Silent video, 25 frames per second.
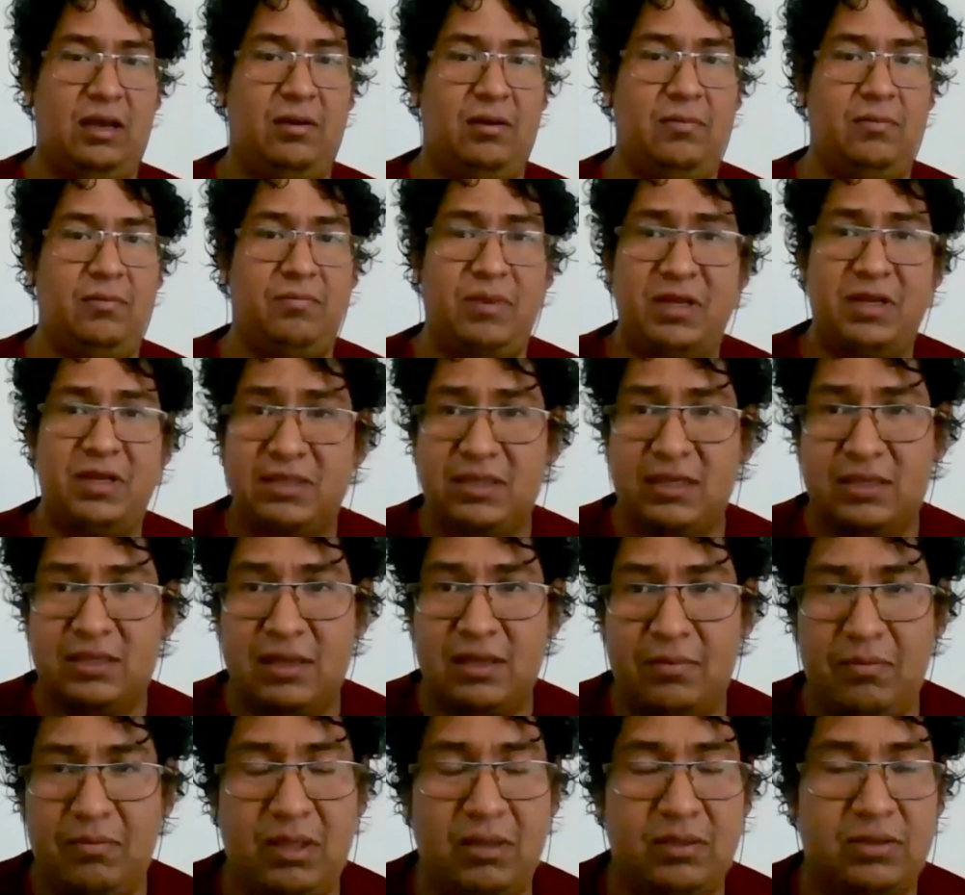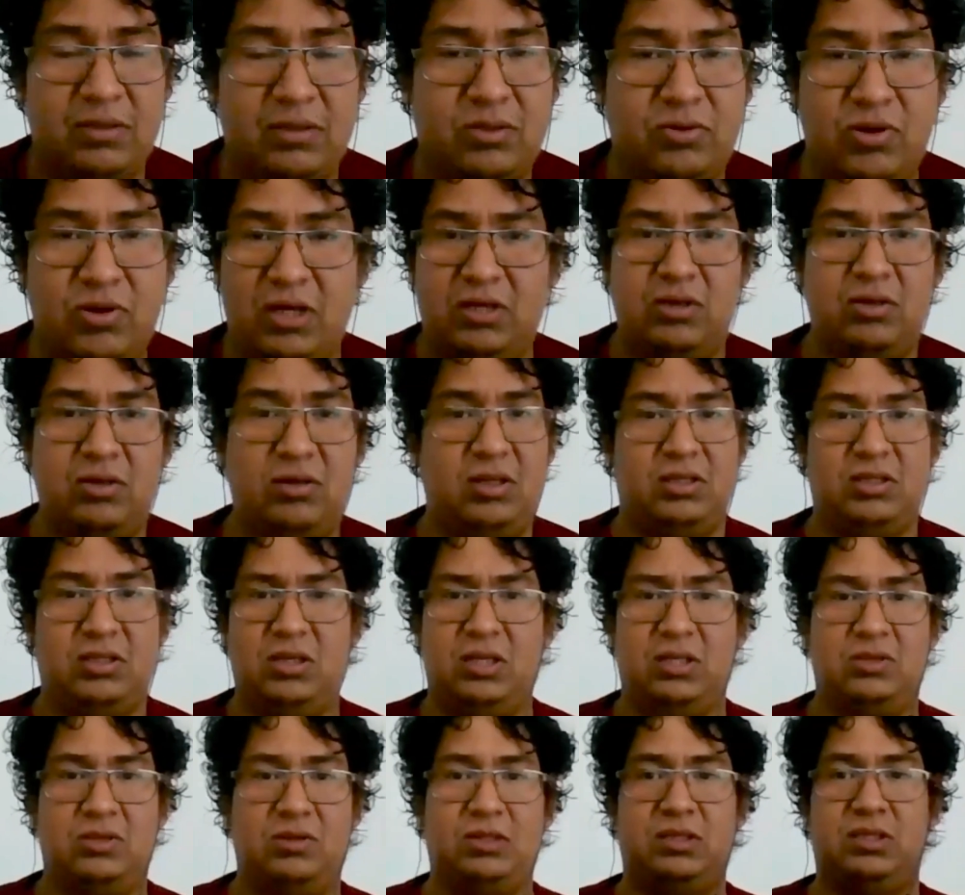business administration,
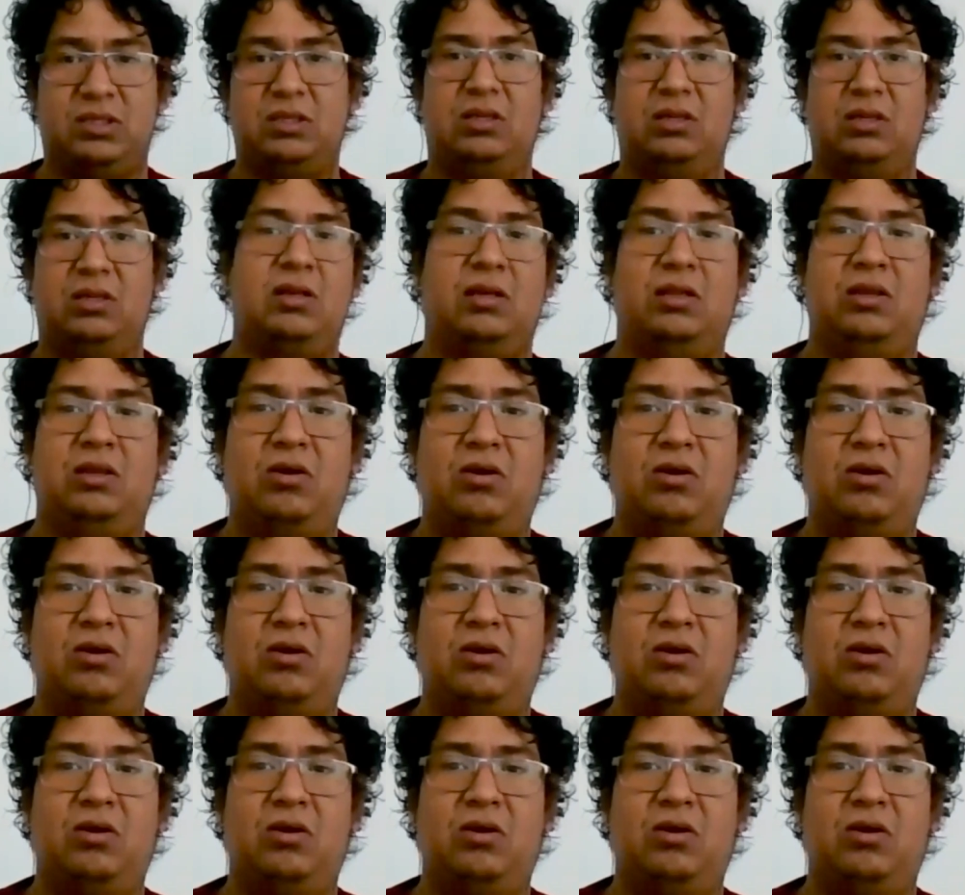etc., etc.